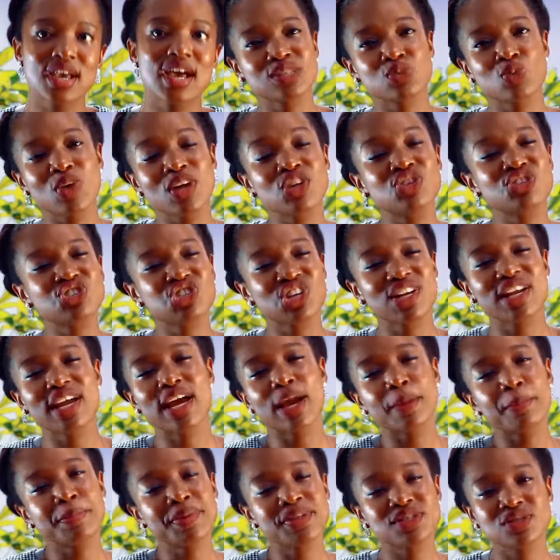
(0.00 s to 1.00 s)
As what usually
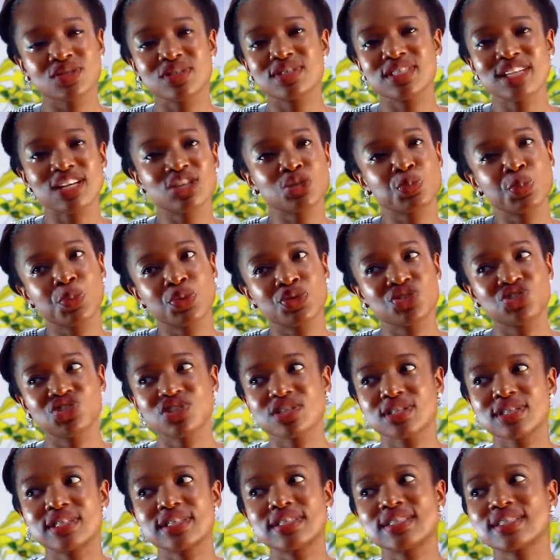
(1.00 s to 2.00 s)
happens in such
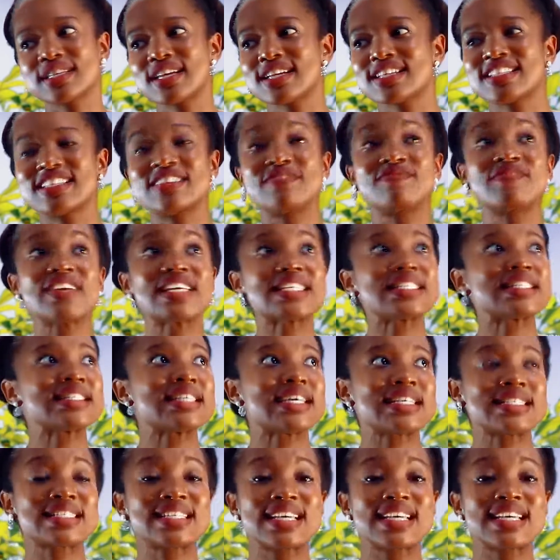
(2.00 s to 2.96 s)
projects is that investors